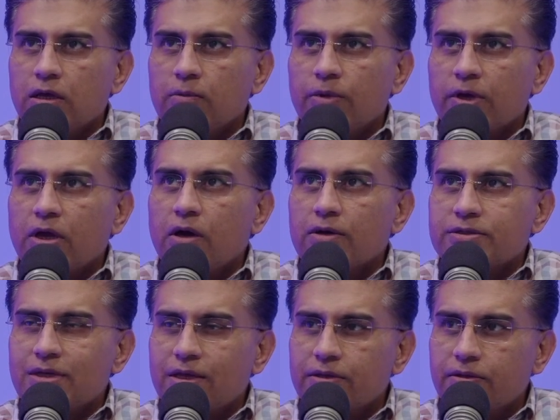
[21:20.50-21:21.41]

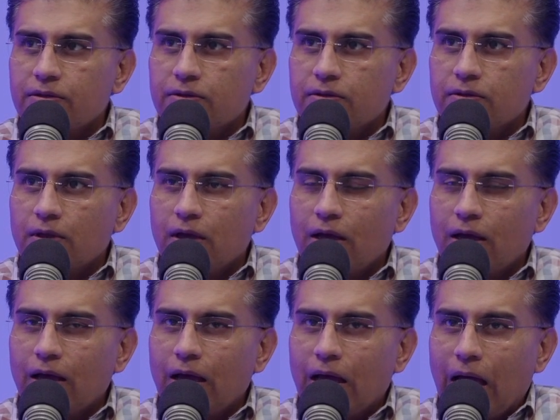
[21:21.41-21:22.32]
because I. Th-
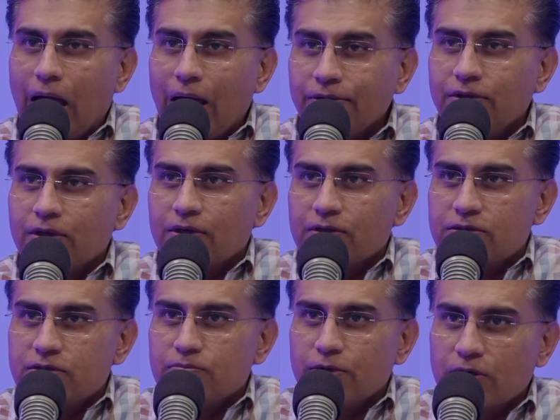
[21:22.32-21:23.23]
I think
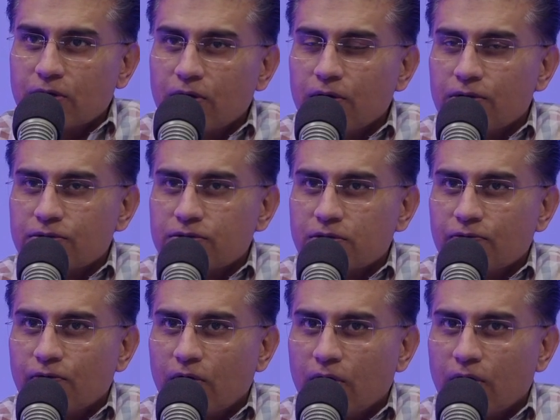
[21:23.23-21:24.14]
it's because
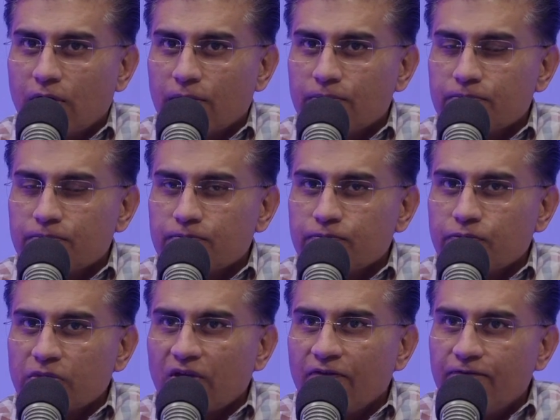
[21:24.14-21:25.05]
of our
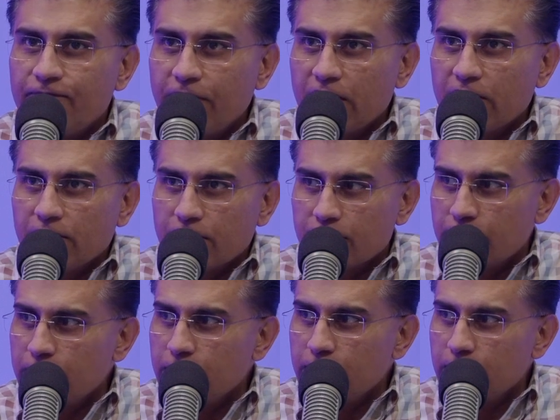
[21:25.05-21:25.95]

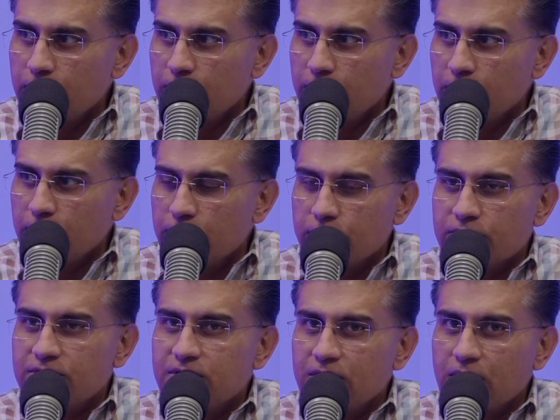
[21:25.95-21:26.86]
failure to
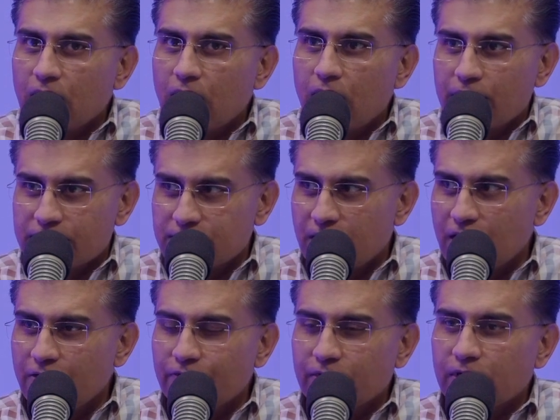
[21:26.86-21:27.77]
see God as a
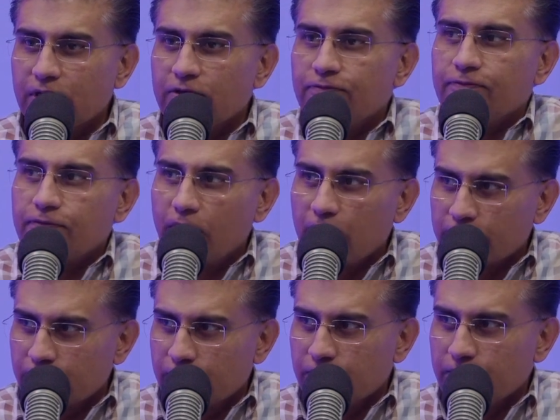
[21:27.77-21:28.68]
heavenly
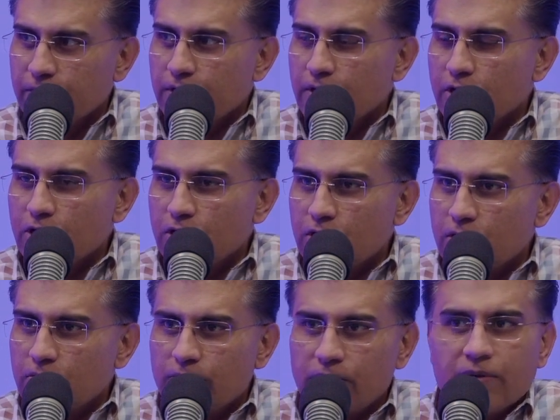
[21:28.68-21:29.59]
father. Mm.
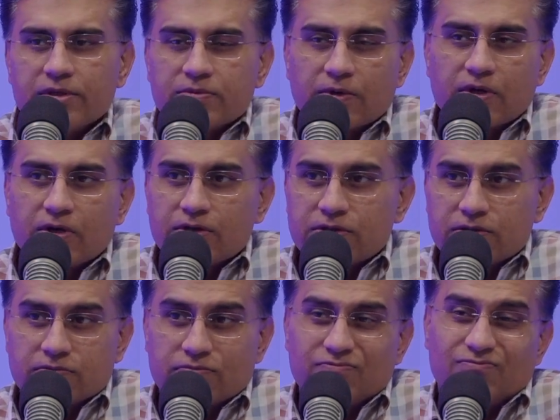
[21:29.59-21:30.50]
Maybe it's
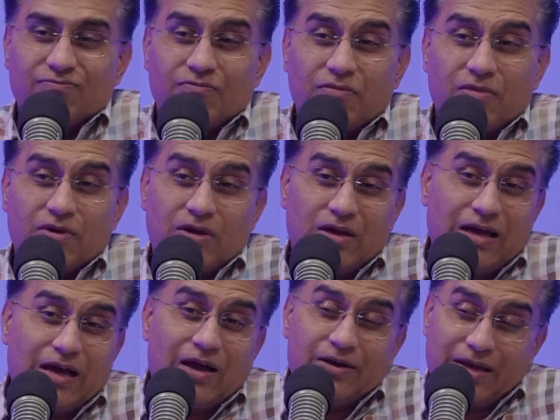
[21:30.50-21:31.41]
because
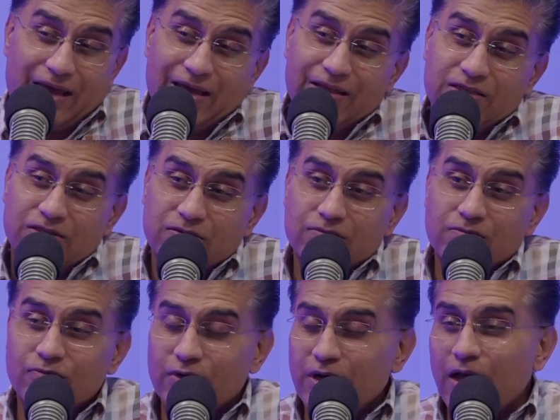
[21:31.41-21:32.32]
our dads
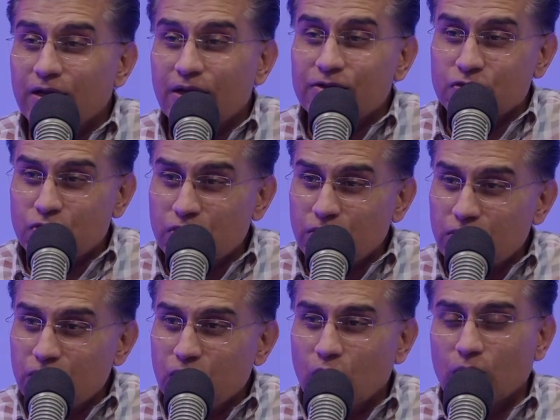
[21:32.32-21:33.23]
were not as
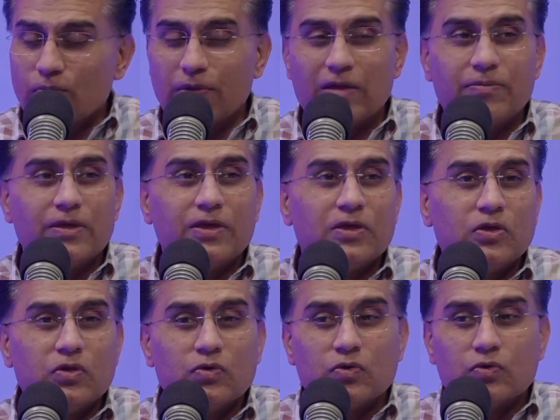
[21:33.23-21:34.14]
good, or maybe
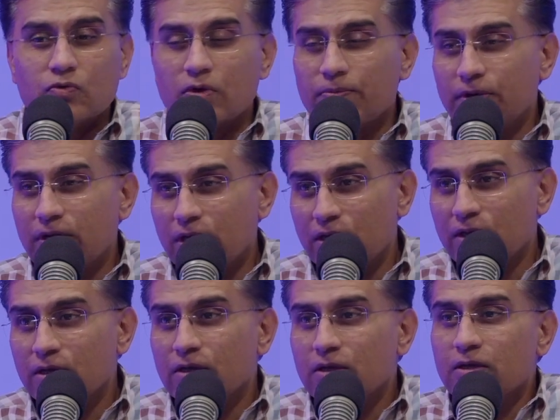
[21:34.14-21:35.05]
you grew up in
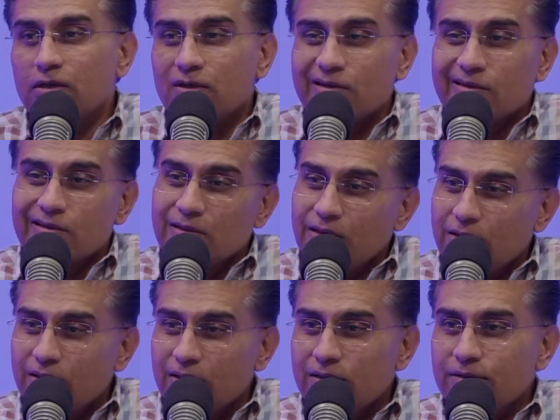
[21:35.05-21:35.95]
a
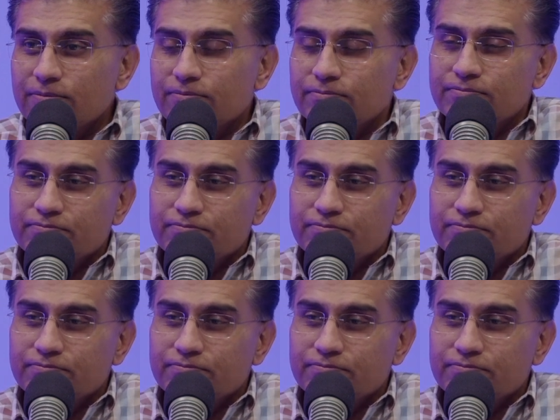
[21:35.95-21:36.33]
um,